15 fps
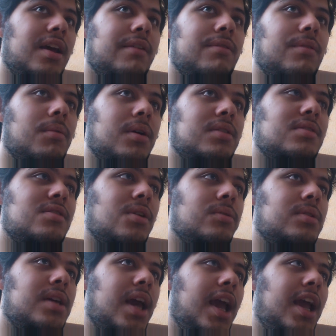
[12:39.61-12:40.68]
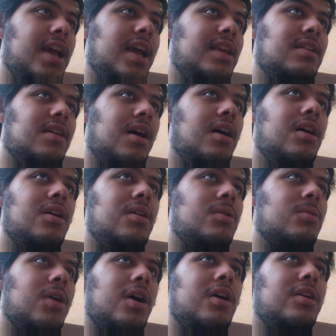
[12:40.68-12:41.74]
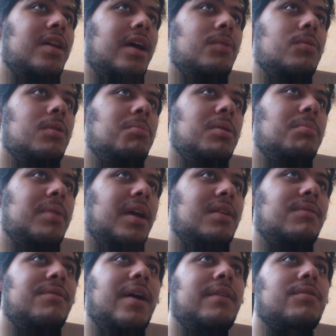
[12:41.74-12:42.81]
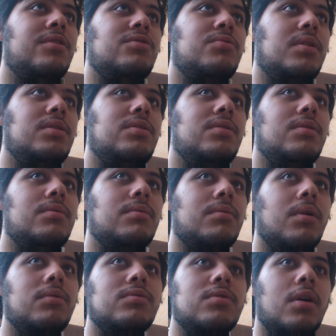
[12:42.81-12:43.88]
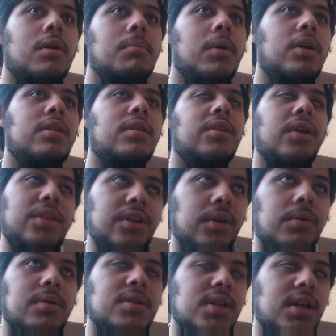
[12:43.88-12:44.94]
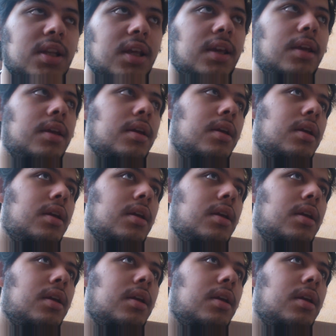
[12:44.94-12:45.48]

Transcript: everyone's okay, and oh god, I will be paid 500 euros a month, theoretically.